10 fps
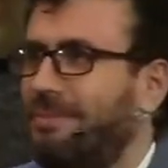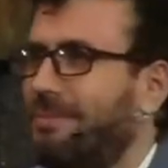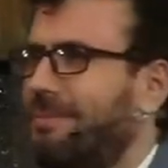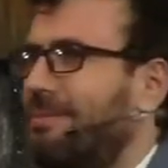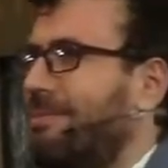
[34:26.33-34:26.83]

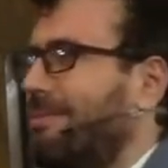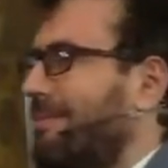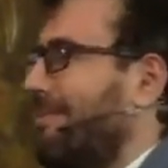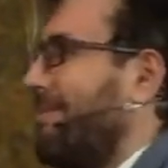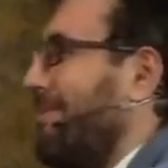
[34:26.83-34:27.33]

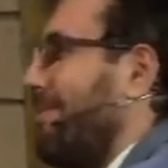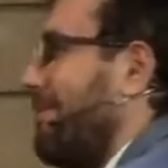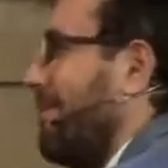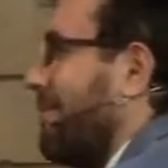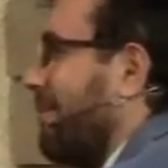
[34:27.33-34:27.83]

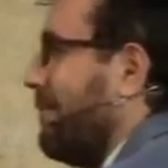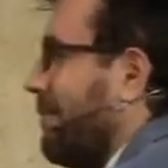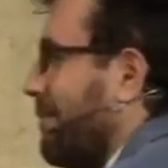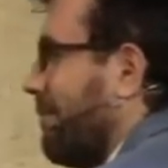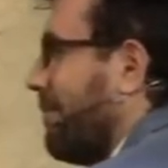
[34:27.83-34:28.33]

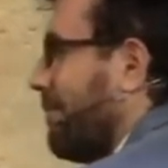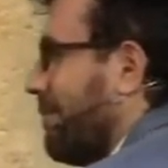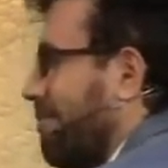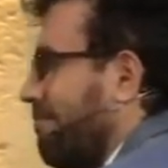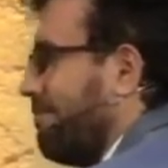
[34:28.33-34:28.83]

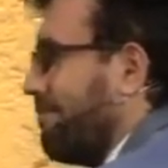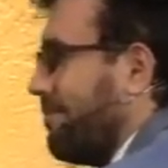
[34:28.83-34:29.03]
(silence)